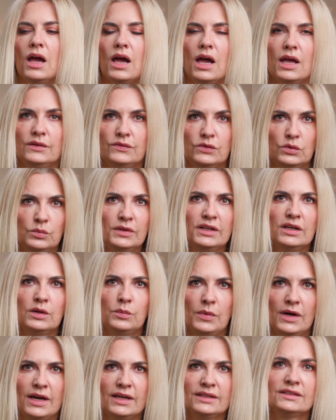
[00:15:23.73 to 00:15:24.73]
and for bigger
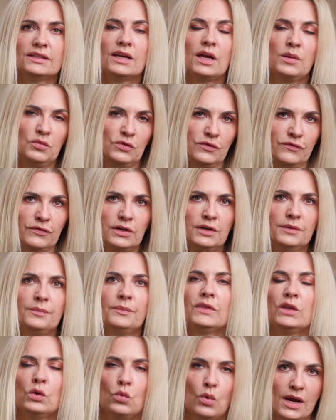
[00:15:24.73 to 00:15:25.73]
pines I prefer
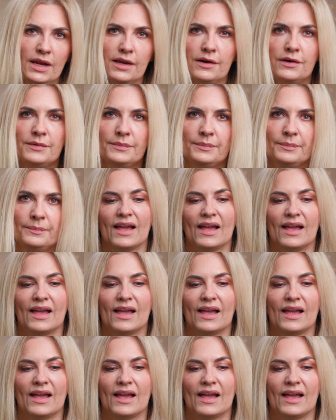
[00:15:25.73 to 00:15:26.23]
the wire.